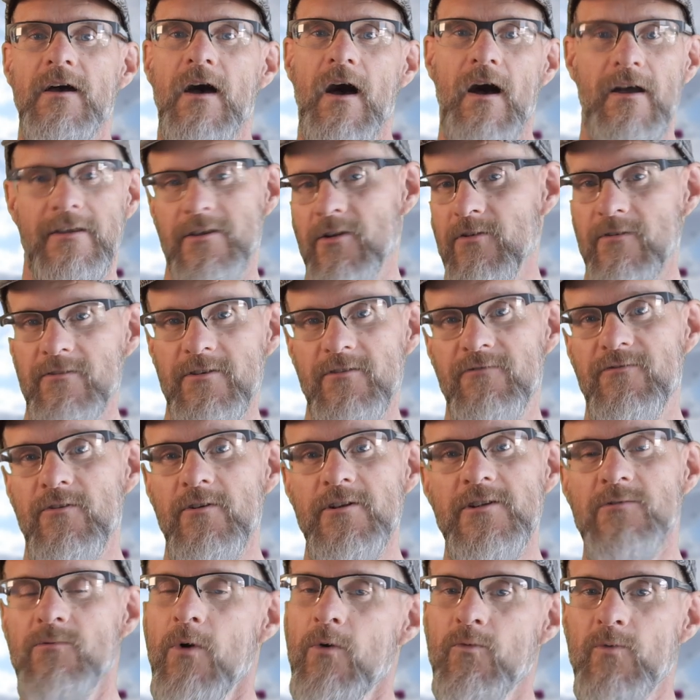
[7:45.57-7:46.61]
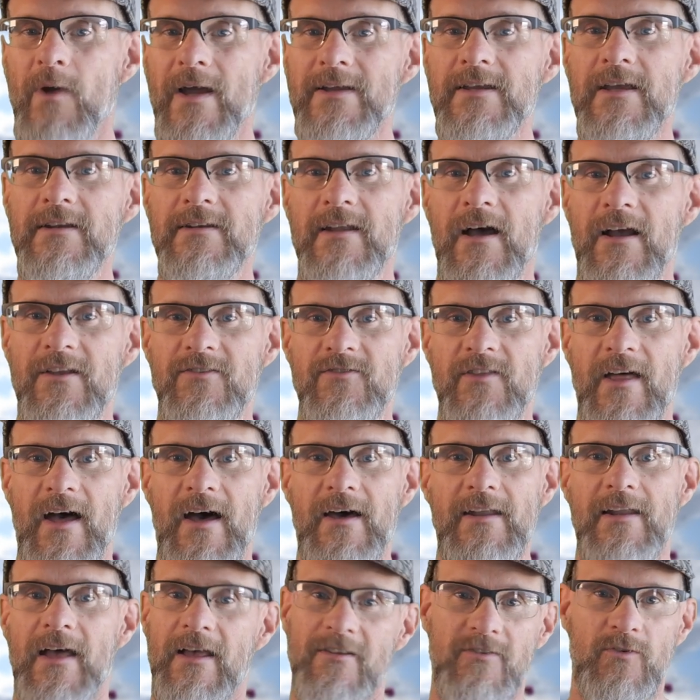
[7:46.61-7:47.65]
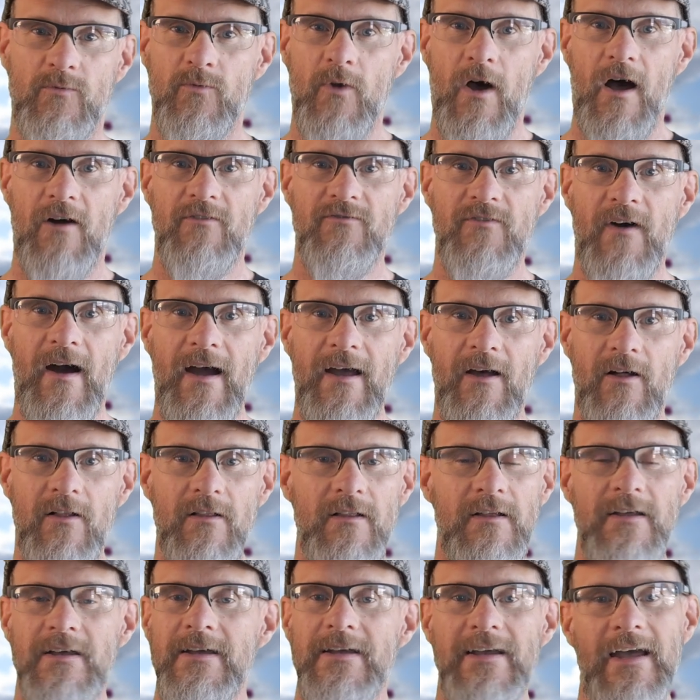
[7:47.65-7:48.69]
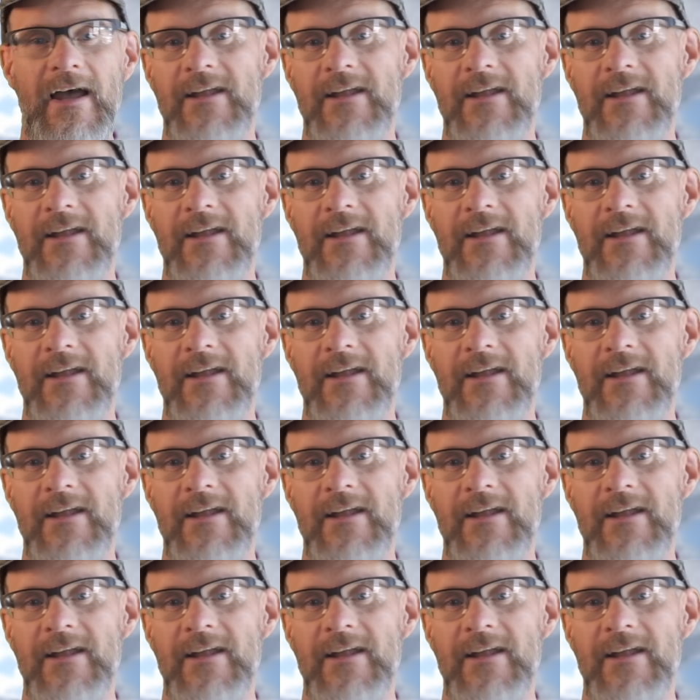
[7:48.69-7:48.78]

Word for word: uh, your Fuji will recognize that as a raw file,